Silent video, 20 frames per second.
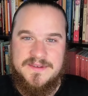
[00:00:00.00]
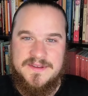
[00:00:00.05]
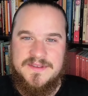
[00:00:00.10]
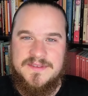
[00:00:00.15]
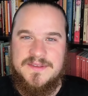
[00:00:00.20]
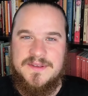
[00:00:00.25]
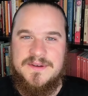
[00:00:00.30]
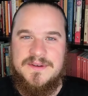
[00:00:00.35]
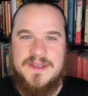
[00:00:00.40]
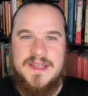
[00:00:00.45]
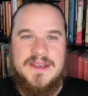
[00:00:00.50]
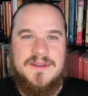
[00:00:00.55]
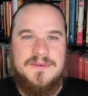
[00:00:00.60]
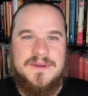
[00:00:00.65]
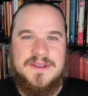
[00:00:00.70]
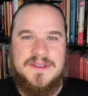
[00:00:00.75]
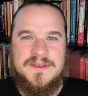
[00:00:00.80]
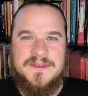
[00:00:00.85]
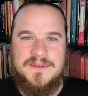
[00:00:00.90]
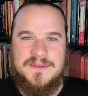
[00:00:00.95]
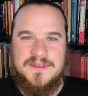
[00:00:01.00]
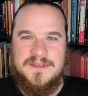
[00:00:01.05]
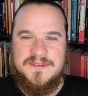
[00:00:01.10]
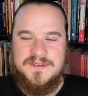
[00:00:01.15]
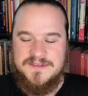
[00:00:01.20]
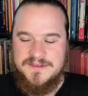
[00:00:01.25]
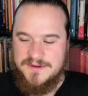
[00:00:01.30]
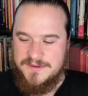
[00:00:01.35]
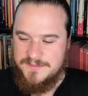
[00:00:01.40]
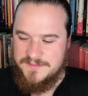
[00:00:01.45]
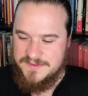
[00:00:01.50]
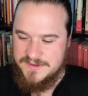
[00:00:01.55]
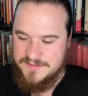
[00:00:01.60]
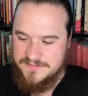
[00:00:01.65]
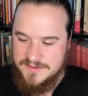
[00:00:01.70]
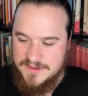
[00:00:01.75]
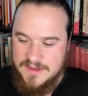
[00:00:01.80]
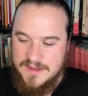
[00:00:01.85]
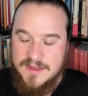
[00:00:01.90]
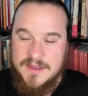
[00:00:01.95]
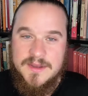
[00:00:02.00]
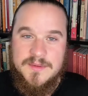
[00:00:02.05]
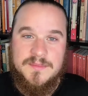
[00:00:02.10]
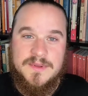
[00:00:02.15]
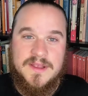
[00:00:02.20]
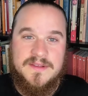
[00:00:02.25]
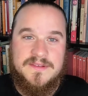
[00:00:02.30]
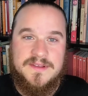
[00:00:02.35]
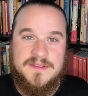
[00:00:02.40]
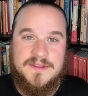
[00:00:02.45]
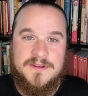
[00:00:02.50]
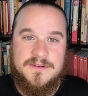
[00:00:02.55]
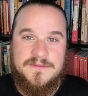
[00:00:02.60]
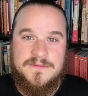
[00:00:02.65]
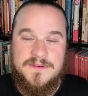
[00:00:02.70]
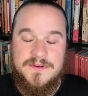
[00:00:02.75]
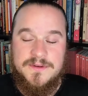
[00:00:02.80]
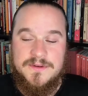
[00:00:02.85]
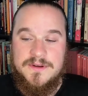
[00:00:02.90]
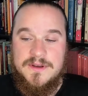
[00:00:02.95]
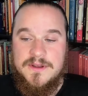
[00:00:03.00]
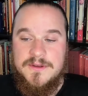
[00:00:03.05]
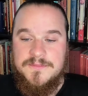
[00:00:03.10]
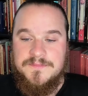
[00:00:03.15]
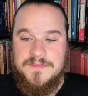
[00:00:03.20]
Right? So anyone can do this in terms of blessing their food.